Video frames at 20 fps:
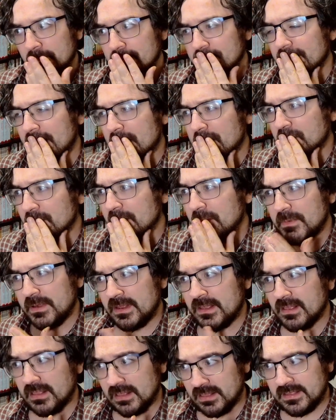That was one that
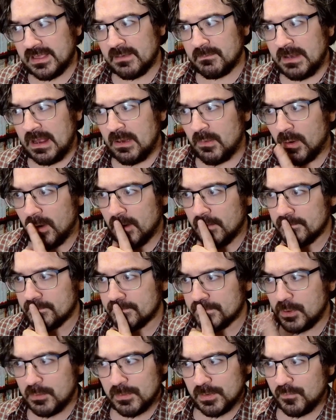we skipped out on.
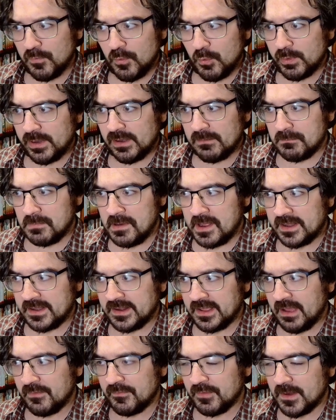Tomb Raider four we didn't play
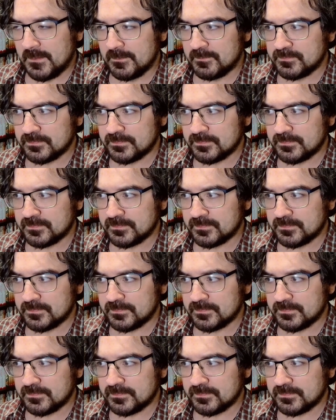together.